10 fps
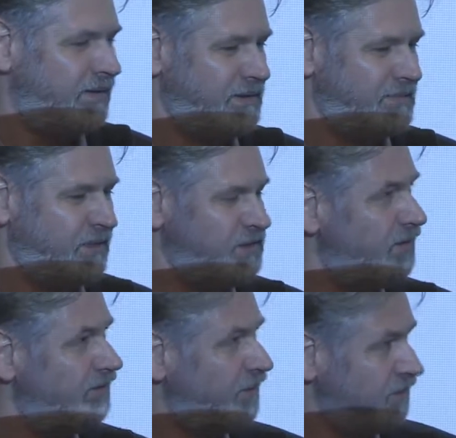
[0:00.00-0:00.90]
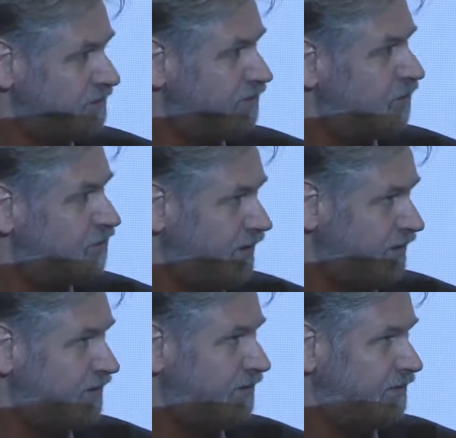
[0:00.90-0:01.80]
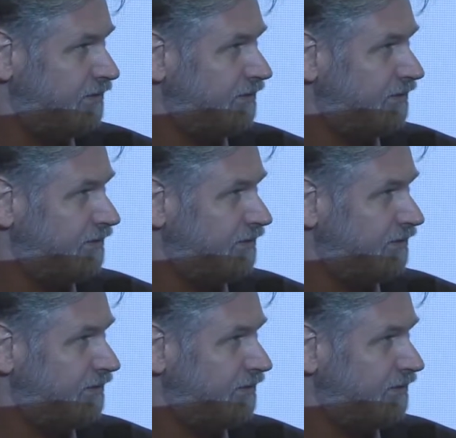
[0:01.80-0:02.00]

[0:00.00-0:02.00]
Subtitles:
special funds for training,